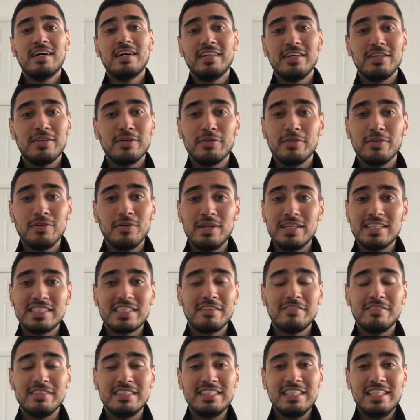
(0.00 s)
Only
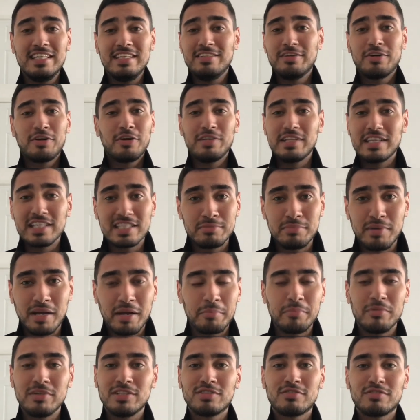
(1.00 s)
17. You can't
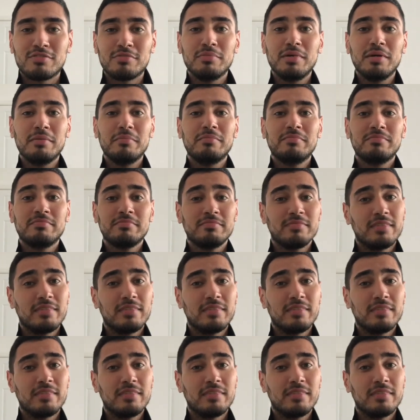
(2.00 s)
expect much from him,